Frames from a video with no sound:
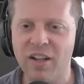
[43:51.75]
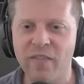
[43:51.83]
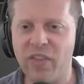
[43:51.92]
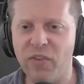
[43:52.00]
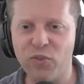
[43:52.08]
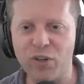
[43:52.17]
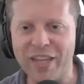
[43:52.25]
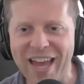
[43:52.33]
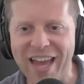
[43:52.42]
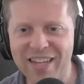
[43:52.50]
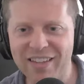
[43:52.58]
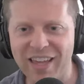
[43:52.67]
they
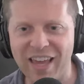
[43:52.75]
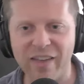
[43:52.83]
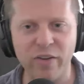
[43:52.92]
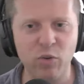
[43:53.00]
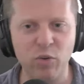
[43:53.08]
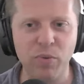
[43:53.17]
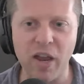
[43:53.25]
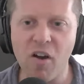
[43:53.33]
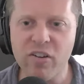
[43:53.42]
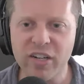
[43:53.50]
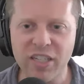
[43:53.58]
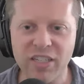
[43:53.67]
forget, they have other
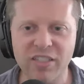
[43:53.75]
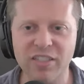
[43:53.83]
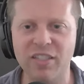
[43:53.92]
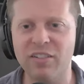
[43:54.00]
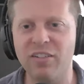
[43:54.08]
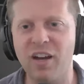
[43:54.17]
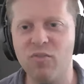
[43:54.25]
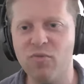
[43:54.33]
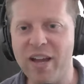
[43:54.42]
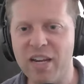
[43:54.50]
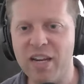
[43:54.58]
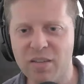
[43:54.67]
priorities. They're not
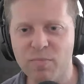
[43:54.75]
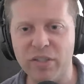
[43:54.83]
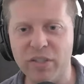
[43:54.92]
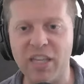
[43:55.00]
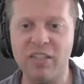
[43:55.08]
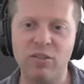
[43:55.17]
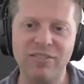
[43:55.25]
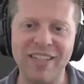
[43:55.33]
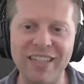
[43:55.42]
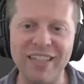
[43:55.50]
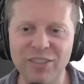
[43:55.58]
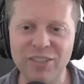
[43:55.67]
ready, but they don't
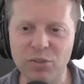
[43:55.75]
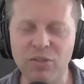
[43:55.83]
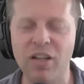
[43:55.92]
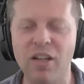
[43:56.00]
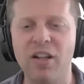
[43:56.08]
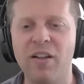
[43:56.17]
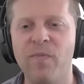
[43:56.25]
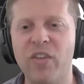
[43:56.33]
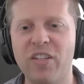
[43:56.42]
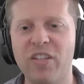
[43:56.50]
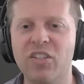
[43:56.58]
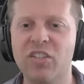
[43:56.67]
tell you. And
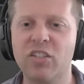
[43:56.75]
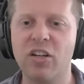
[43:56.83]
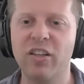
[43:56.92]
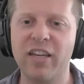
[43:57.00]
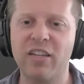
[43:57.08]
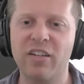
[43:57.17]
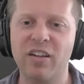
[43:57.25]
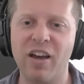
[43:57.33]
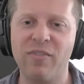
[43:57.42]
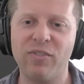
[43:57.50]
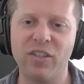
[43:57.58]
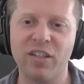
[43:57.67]
it's just like, I
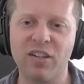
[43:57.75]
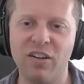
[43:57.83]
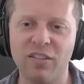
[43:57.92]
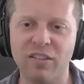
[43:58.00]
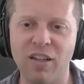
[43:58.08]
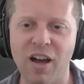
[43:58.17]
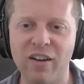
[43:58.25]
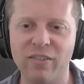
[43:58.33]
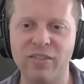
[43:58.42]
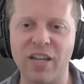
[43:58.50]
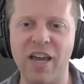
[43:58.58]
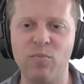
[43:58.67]
feel like a lot of
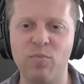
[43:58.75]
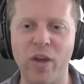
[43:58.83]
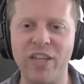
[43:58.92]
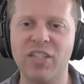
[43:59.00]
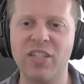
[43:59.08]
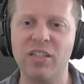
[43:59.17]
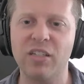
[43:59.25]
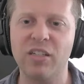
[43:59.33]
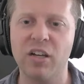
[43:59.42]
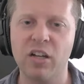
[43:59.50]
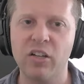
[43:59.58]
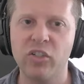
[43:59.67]
time wasted
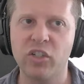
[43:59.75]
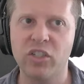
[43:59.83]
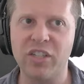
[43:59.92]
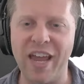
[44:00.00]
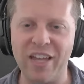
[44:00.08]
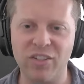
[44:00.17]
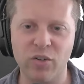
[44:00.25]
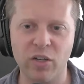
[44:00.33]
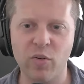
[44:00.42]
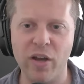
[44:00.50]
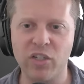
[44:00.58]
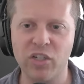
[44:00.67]
just answering
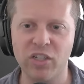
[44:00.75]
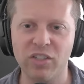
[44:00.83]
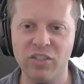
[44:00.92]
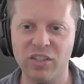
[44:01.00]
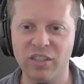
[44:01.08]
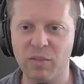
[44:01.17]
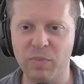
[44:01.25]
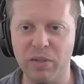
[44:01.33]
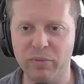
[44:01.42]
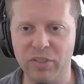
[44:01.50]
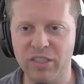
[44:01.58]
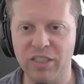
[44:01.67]
questions and then
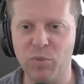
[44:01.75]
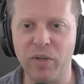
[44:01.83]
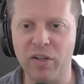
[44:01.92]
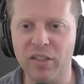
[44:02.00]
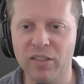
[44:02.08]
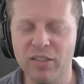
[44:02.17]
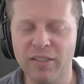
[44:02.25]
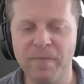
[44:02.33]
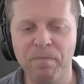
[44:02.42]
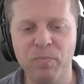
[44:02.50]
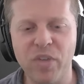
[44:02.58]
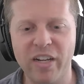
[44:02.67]
people just disappearing.
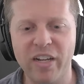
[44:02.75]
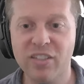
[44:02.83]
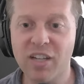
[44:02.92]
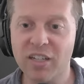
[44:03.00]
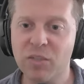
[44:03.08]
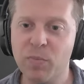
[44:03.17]
And it sucks